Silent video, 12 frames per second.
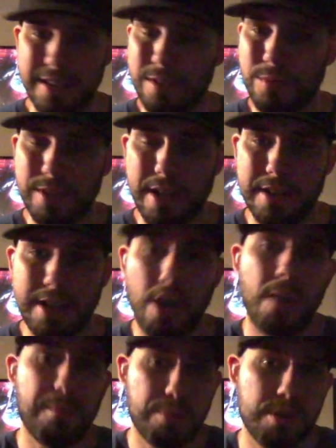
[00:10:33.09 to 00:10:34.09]
without a
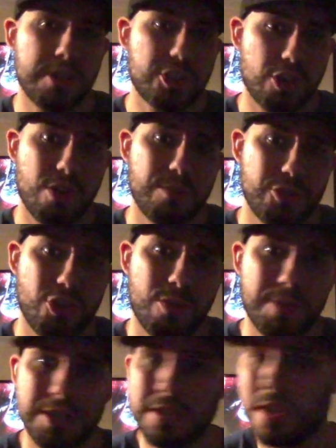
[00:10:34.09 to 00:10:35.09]
doubt. I'm pretty sure I'm
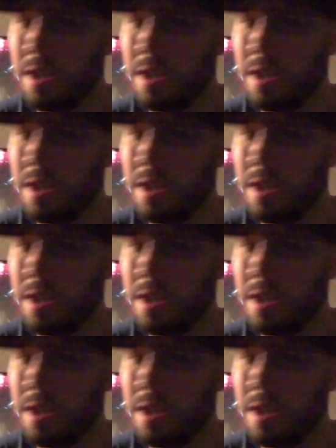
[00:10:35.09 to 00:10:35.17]
German.